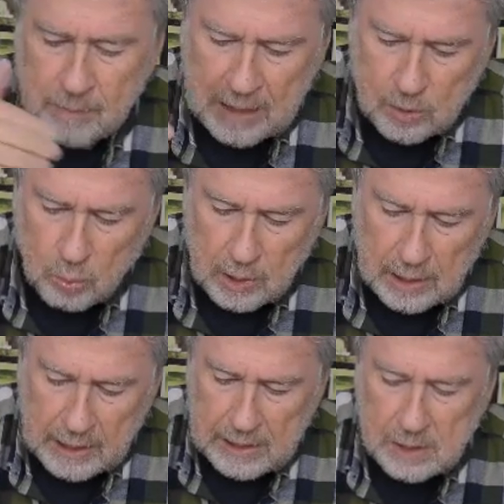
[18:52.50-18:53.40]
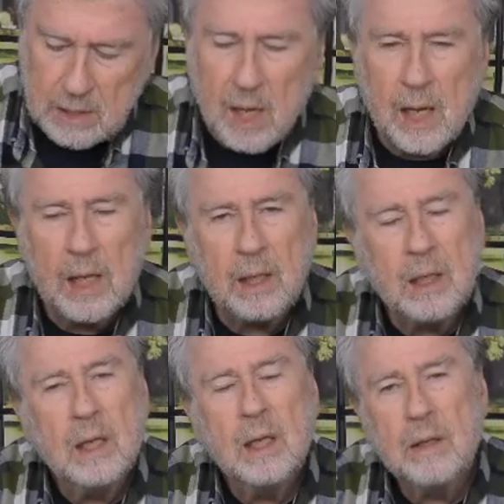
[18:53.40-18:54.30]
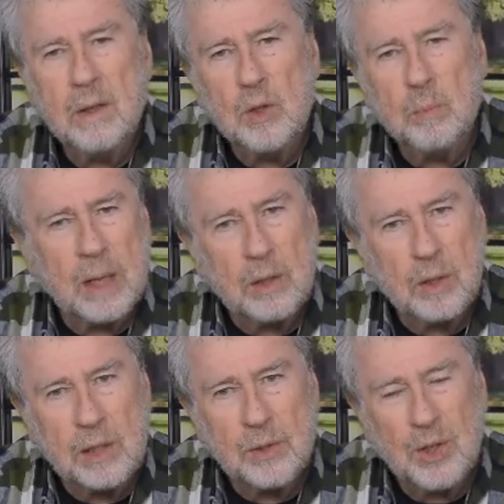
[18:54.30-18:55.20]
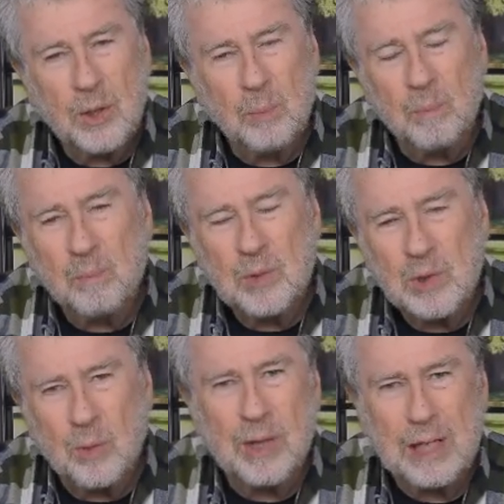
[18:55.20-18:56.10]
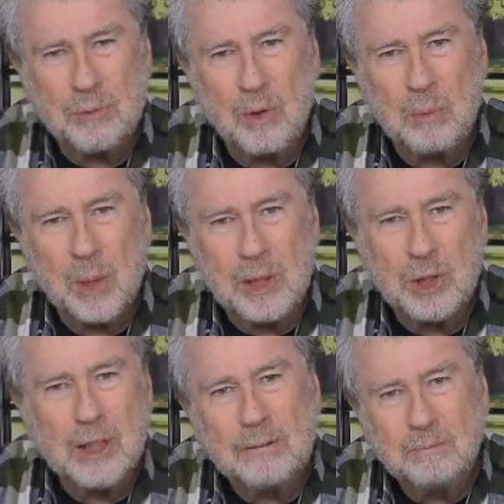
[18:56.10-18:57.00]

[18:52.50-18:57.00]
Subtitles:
is really inside this Metatron's cube. So thanks very much.